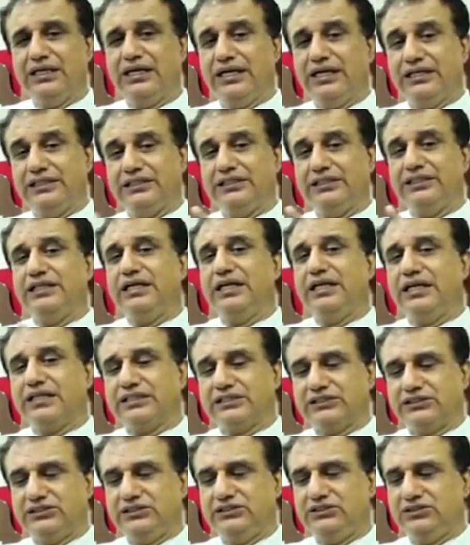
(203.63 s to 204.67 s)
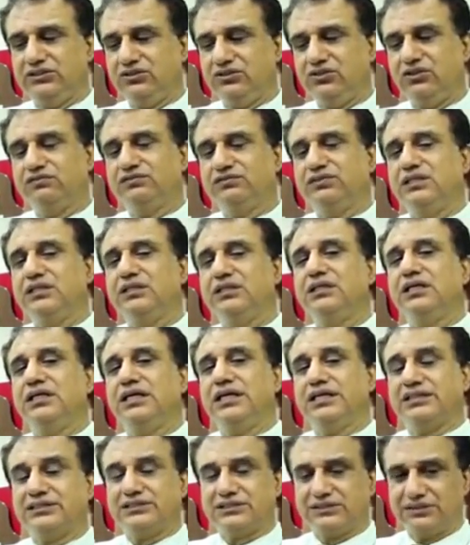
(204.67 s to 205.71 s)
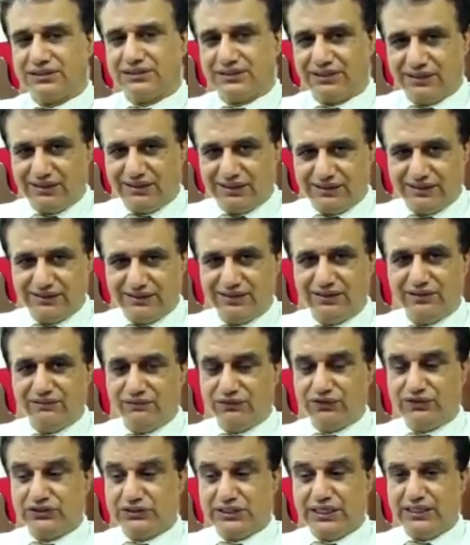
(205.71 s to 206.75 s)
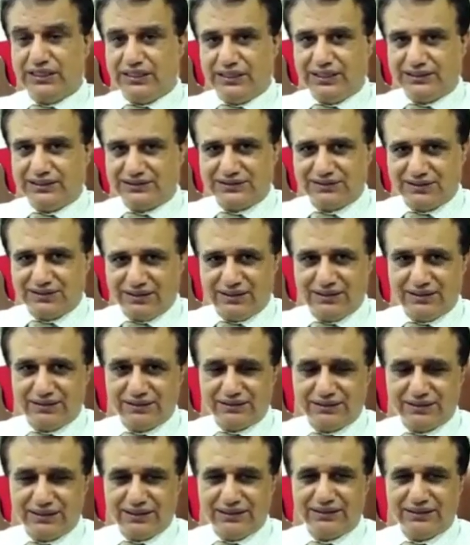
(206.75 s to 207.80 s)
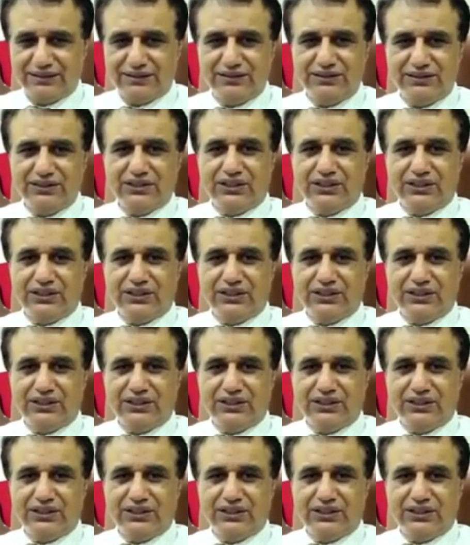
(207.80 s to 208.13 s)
and then excision of the extra gland, which is enlarged gland,